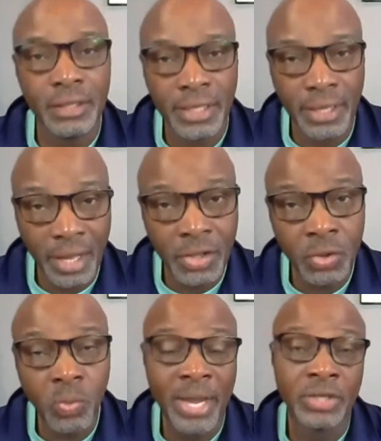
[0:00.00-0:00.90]
The
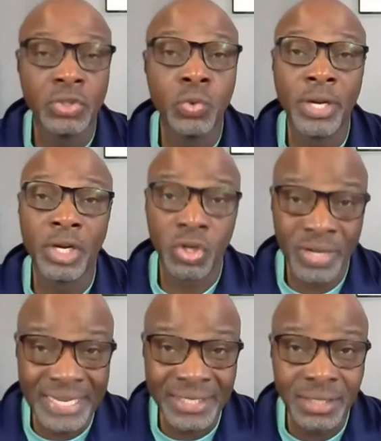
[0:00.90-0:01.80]
other way to
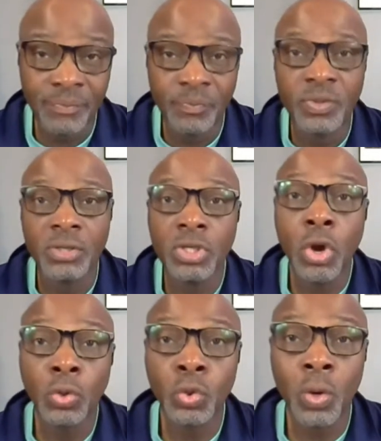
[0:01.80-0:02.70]
increase
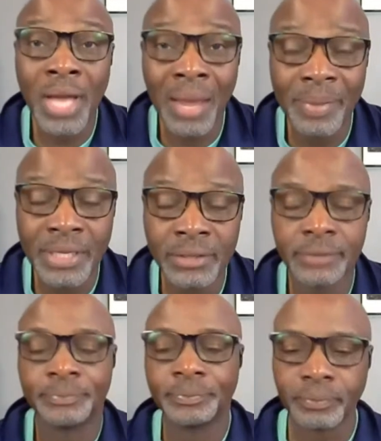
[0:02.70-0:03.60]
cultural
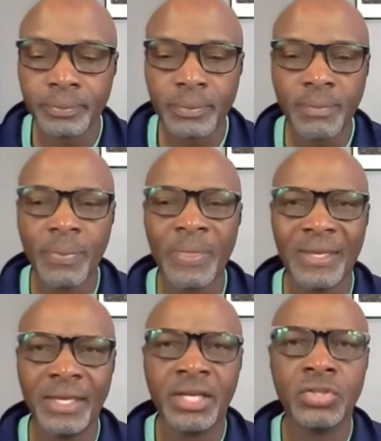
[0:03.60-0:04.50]
competence
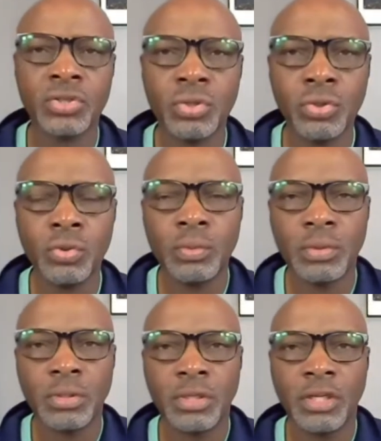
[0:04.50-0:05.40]
is to
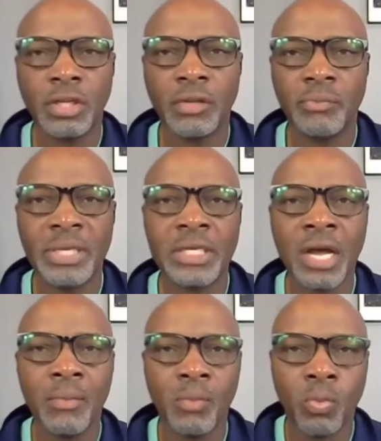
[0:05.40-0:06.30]

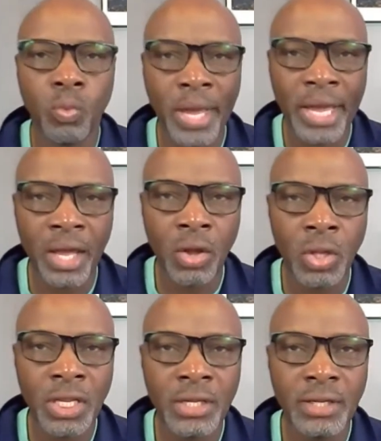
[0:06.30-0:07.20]
become
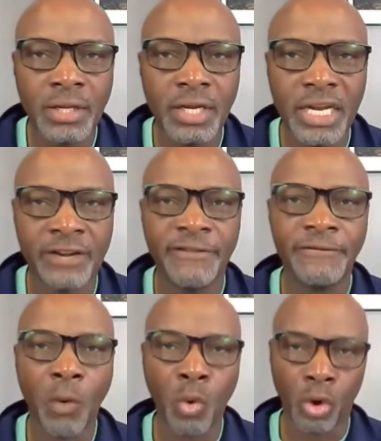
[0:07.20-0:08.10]
well
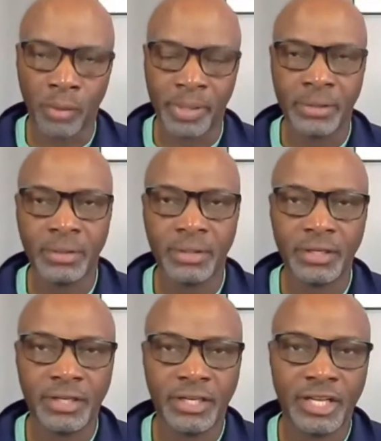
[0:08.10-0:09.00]
informed.
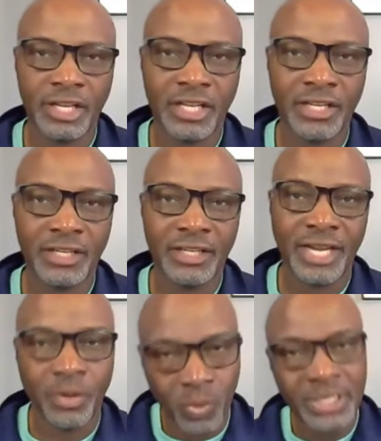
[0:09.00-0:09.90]

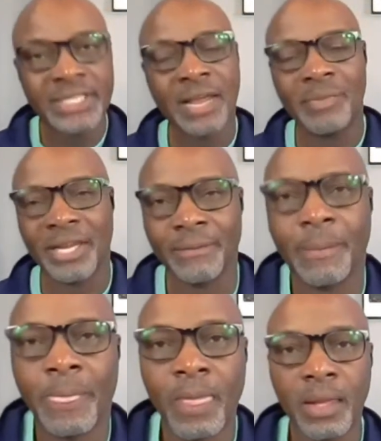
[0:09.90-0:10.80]
And what does that mean?
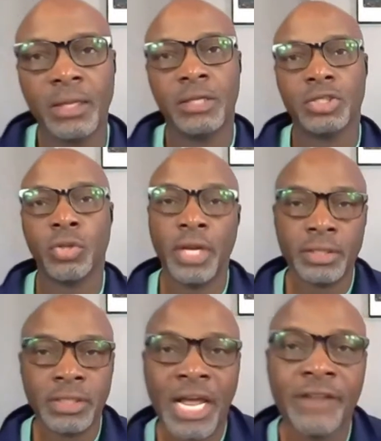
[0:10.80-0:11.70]
So
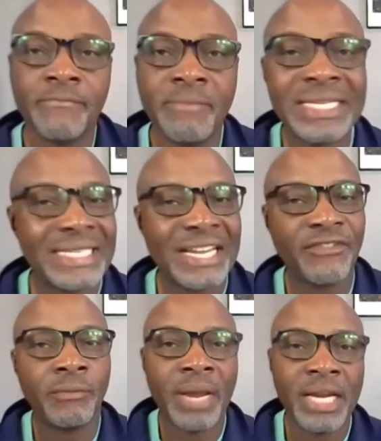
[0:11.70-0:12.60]
there's a lot of
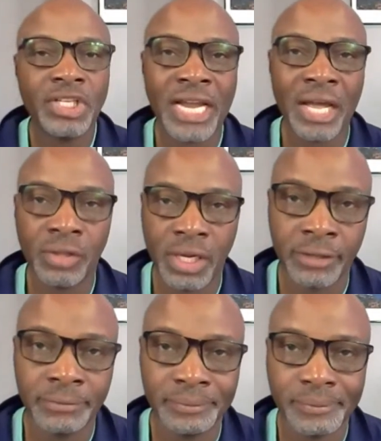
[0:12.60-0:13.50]
misinformation out
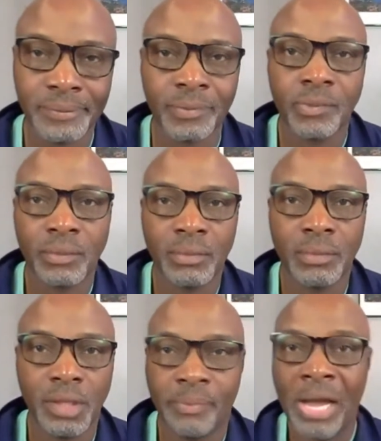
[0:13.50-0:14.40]
there
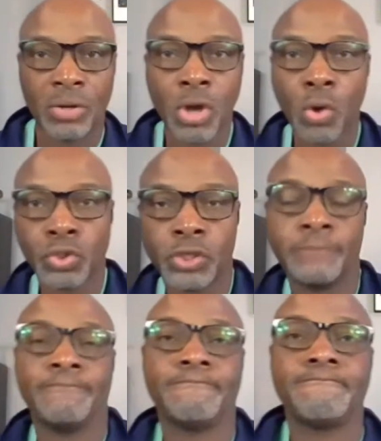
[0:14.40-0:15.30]
about culture,